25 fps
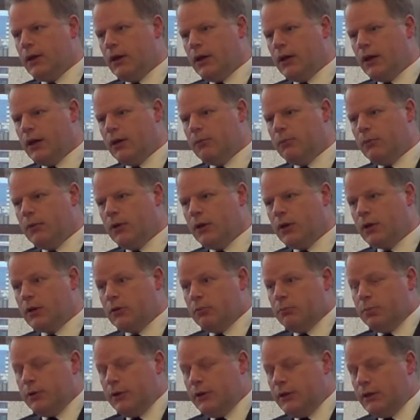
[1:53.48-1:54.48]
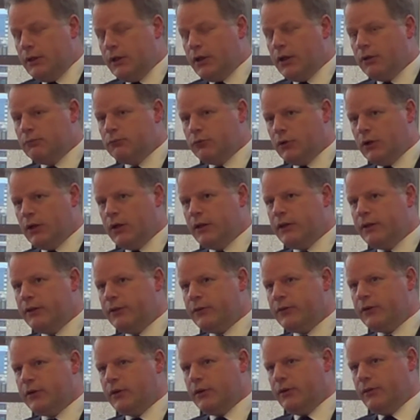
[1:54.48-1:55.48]
a completely
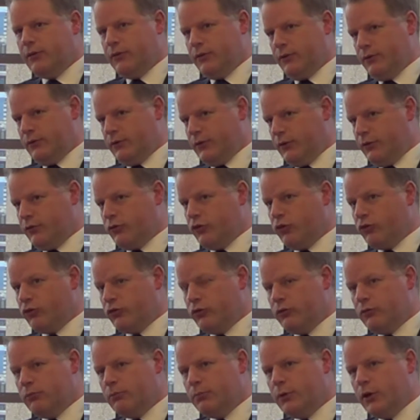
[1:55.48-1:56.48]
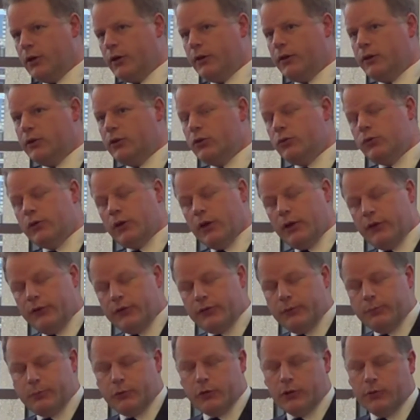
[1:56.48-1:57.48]
unrelated decision by the UK
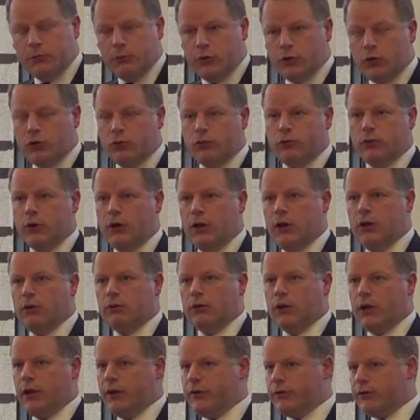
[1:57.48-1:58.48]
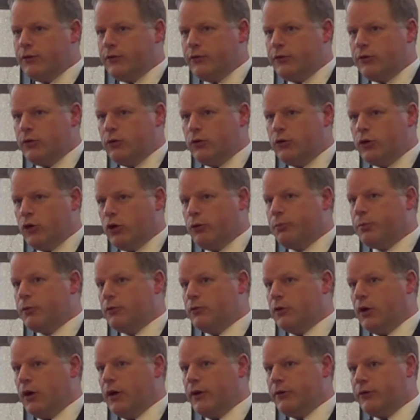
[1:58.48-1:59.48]
Supreme Court relating to
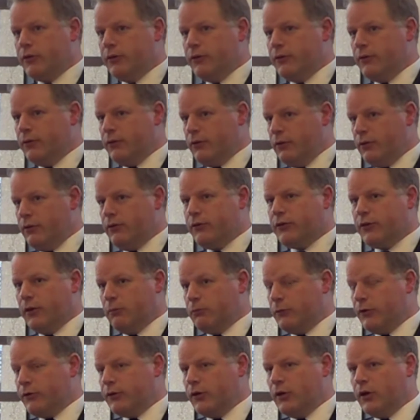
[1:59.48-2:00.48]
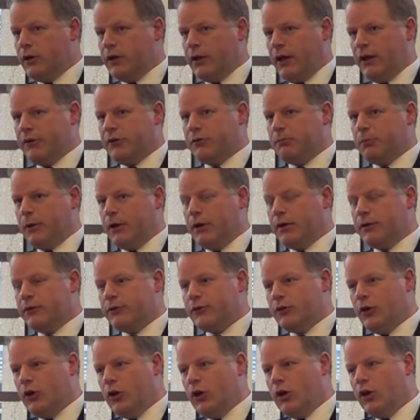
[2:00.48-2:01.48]
copyright and some design
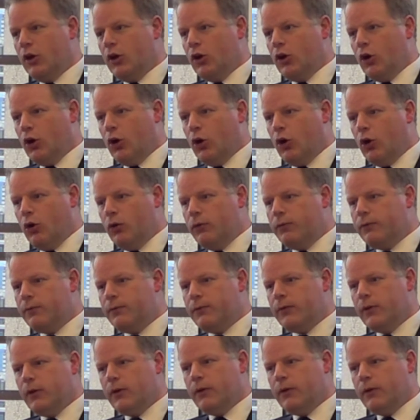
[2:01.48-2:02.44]
aspects of